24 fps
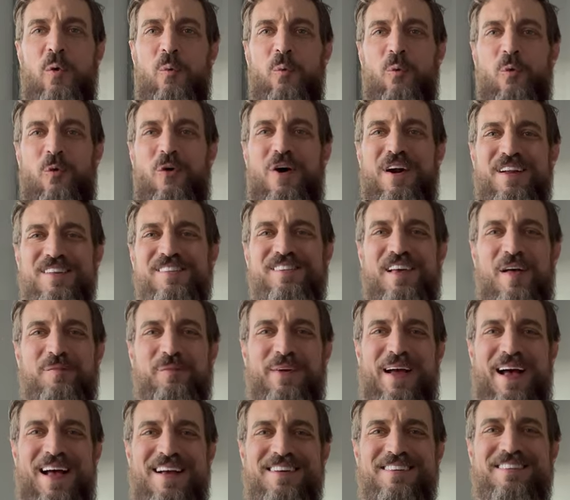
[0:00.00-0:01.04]
What is up,
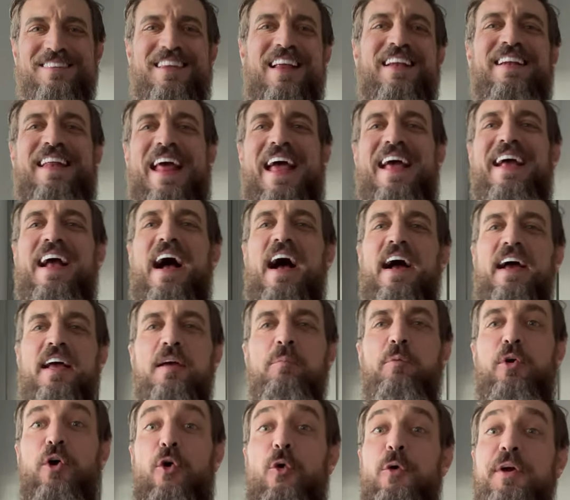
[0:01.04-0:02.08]
guys? Today I
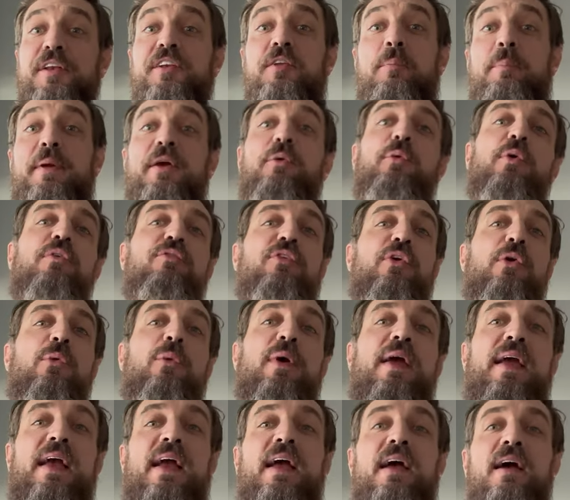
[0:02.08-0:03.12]
am going to be
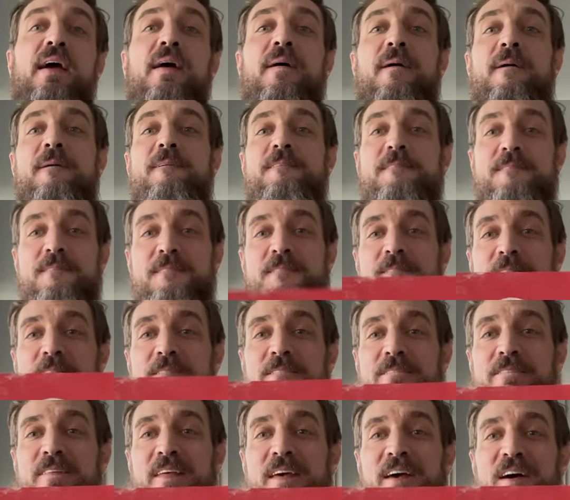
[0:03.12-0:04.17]
reviewing
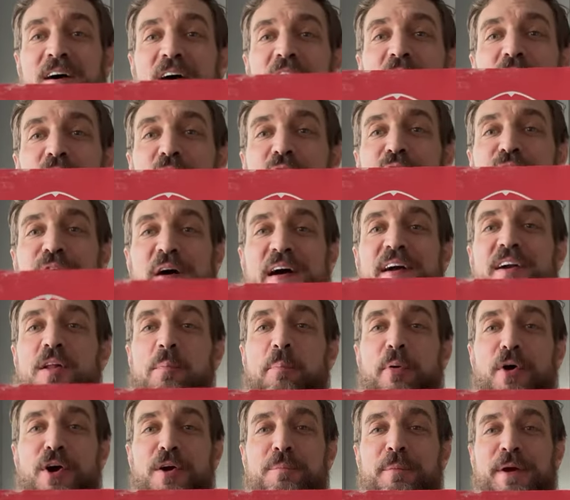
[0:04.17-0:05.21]
Fire
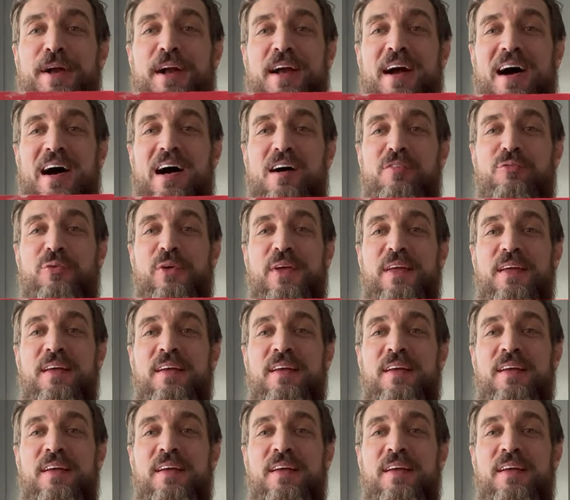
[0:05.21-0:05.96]
Department Coffee.